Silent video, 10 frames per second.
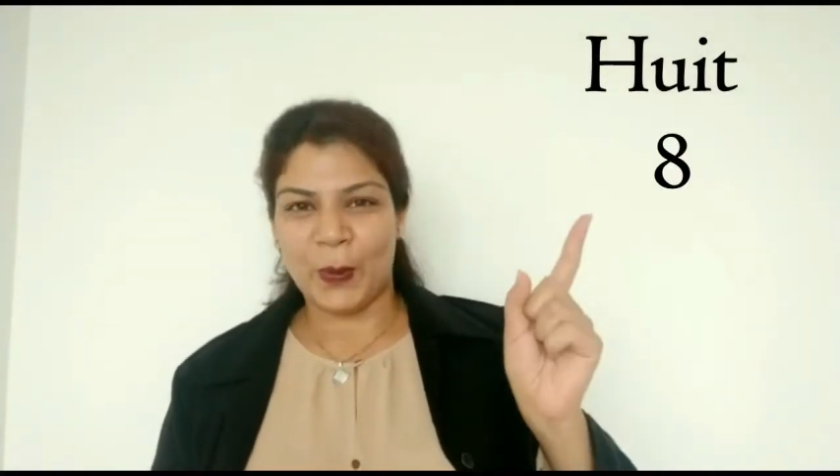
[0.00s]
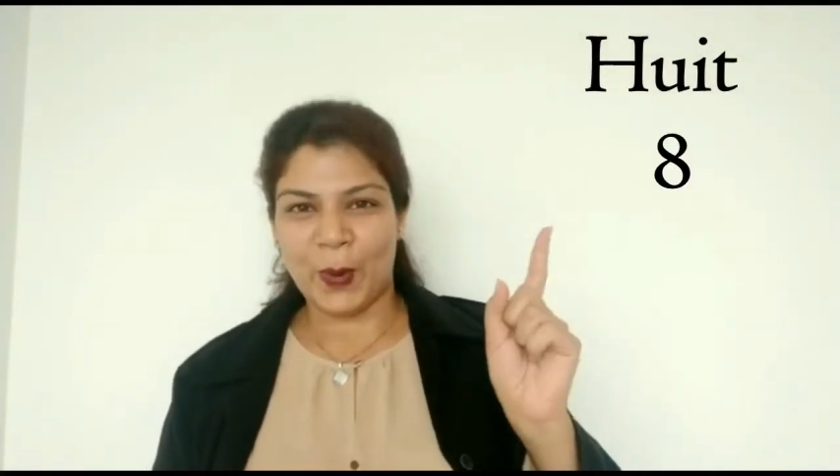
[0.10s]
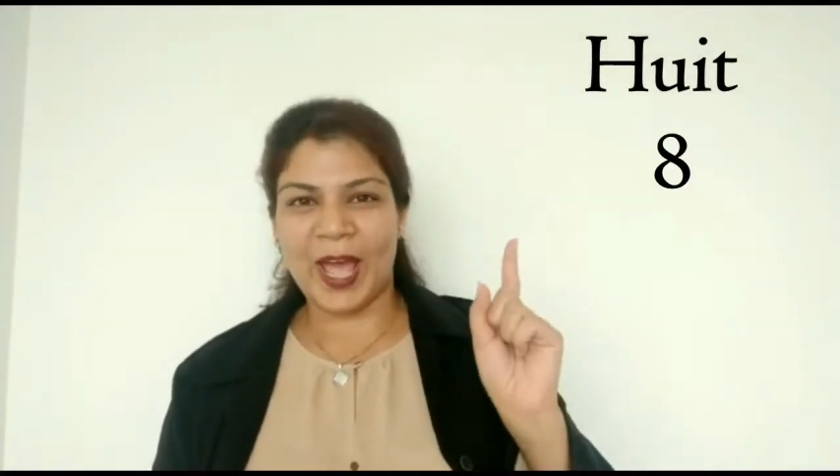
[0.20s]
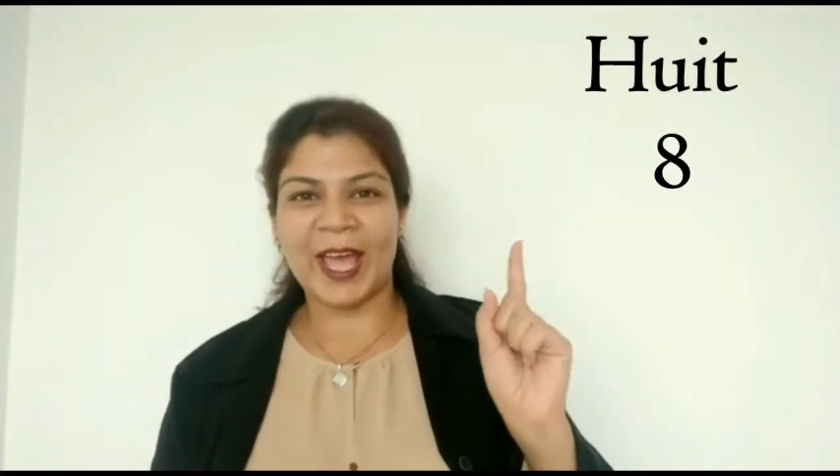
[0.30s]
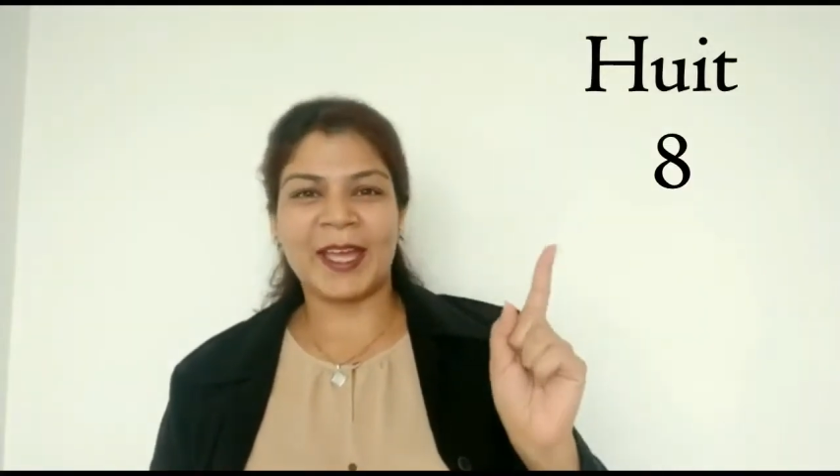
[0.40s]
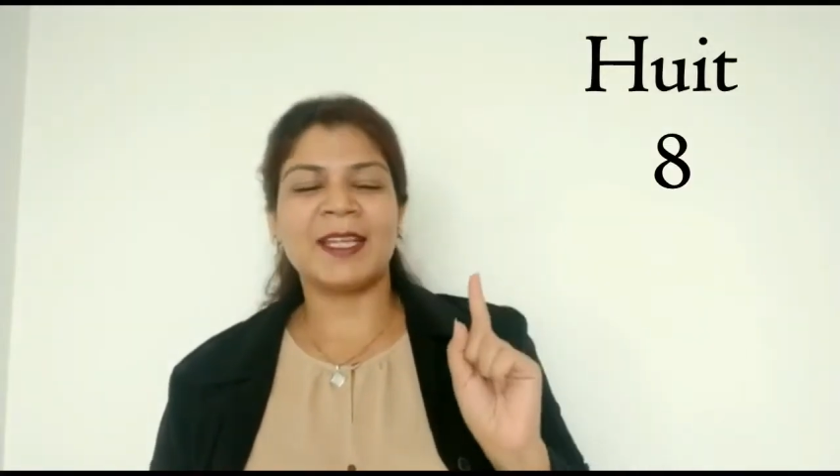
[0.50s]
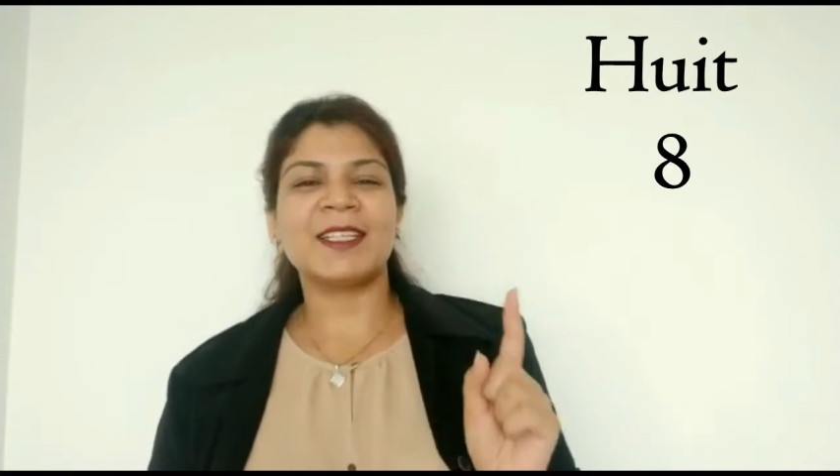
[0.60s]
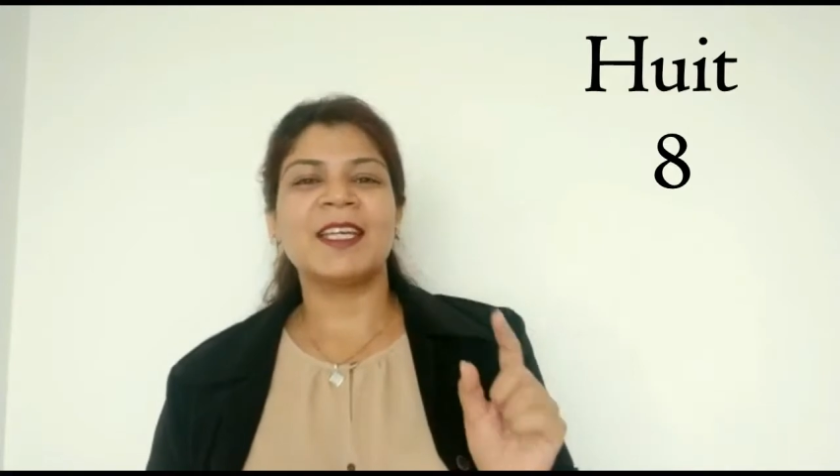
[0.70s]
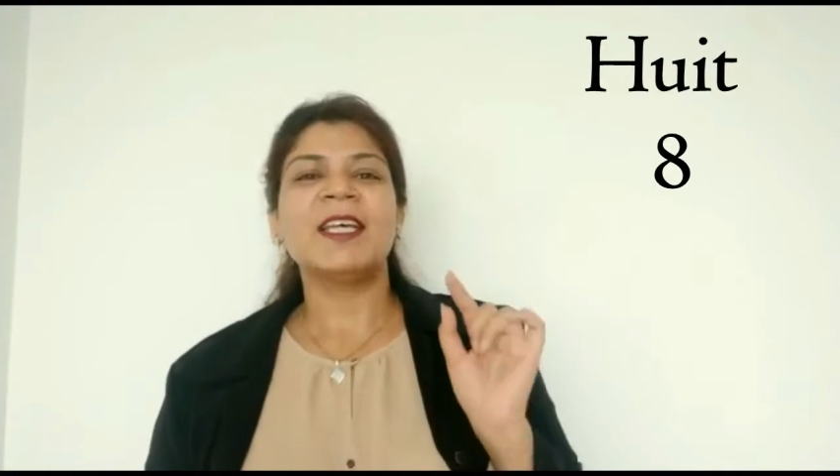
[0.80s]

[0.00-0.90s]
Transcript: Right.